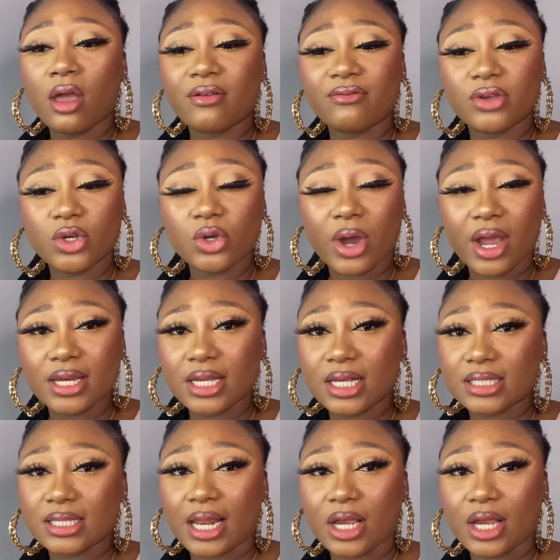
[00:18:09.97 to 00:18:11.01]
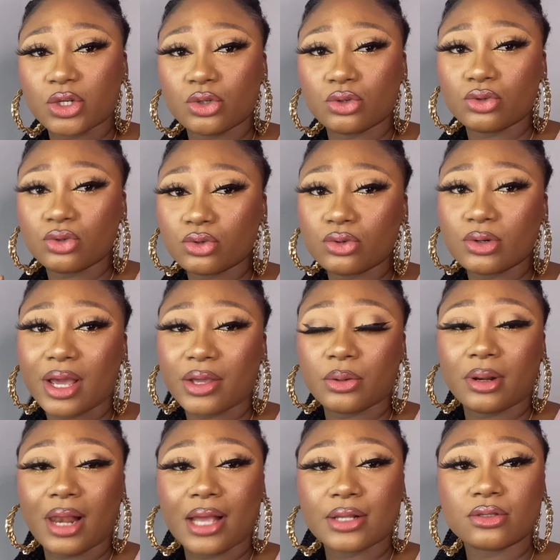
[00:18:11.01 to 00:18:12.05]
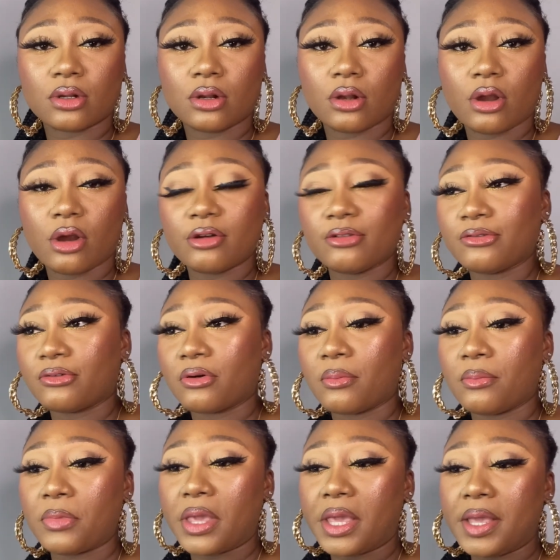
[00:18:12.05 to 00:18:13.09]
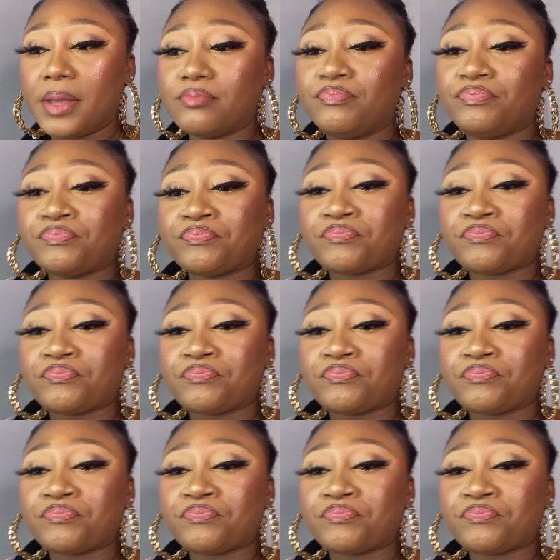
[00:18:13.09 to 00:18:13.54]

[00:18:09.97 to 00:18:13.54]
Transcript: video ideas that i should do that you like to learn from me